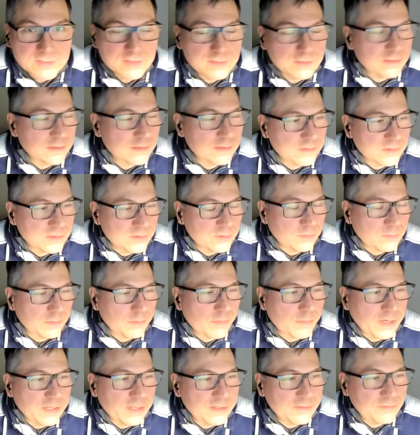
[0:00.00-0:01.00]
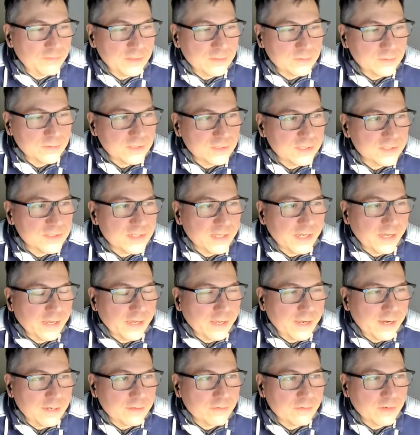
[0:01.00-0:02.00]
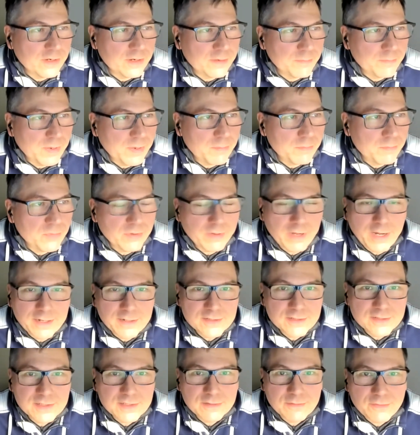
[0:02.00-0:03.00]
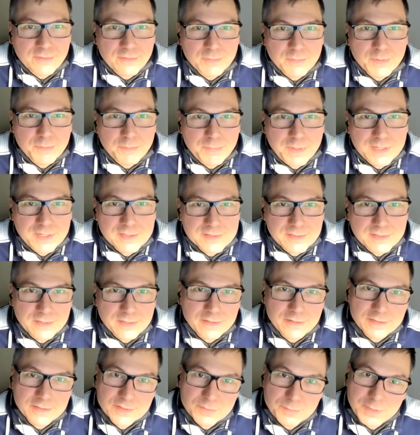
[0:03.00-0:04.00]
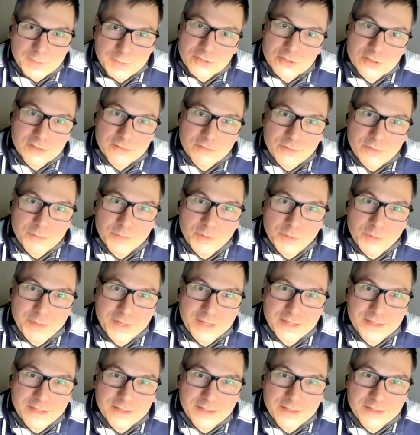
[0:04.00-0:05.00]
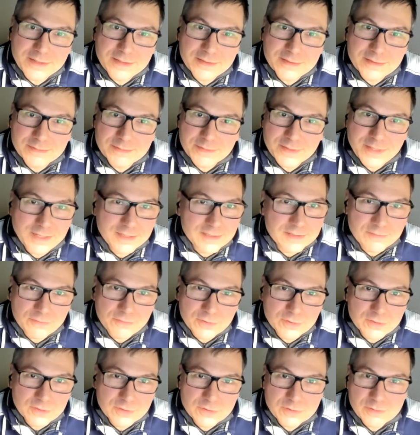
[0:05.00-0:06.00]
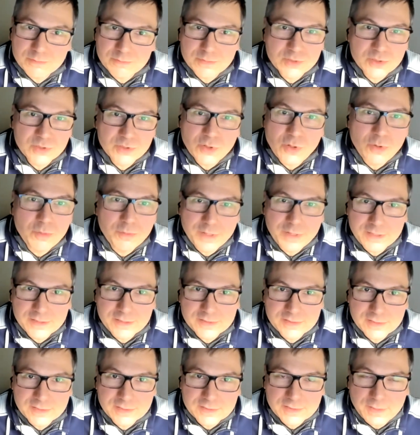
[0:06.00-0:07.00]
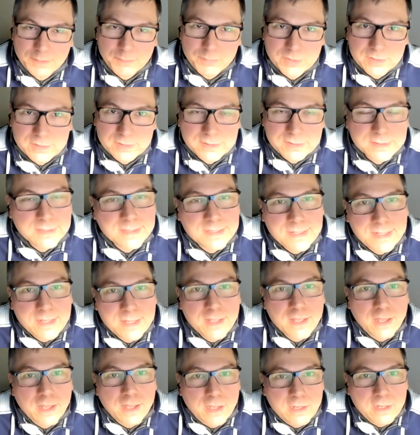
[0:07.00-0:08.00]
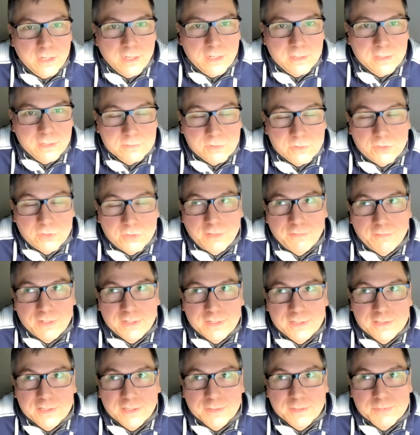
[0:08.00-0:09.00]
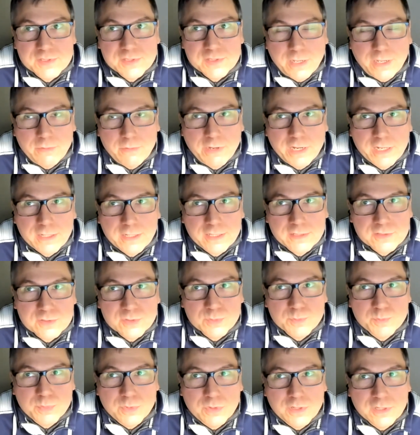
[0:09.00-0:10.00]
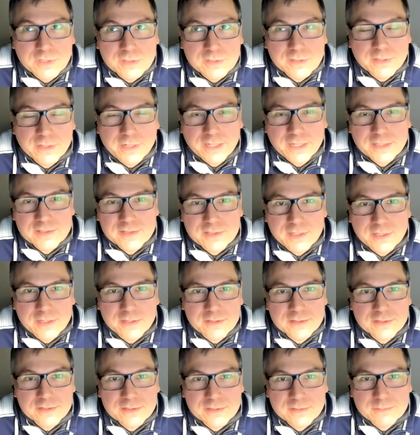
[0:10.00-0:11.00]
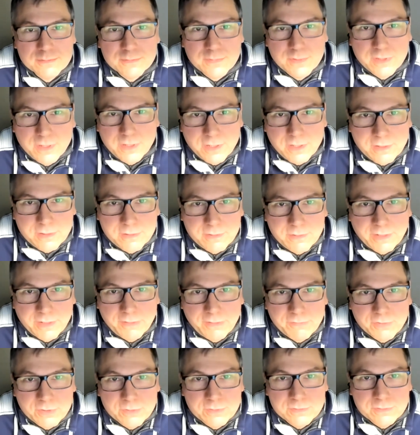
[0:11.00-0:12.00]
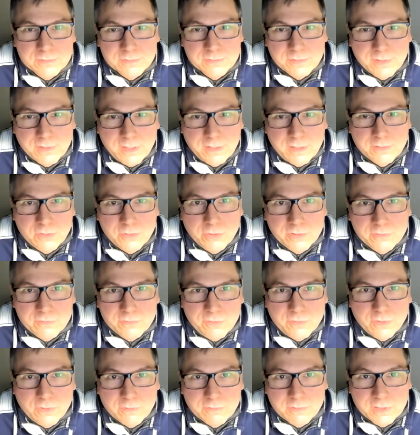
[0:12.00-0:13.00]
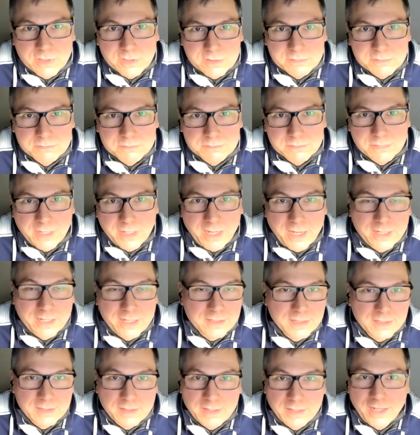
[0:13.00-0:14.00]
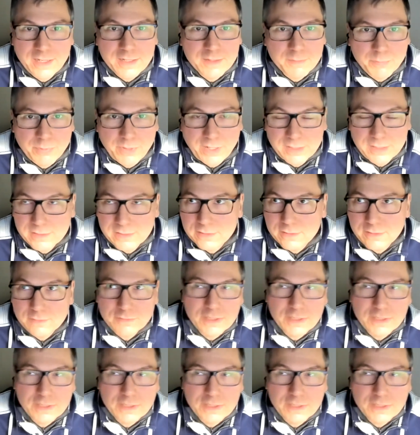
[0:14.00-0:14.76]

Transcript: So, so my difficulties, I hardly remember anything from the past year, especially from the beginning. It was so many things happen. And do you have any tips how I can support next year's uh, review going forward? any any practical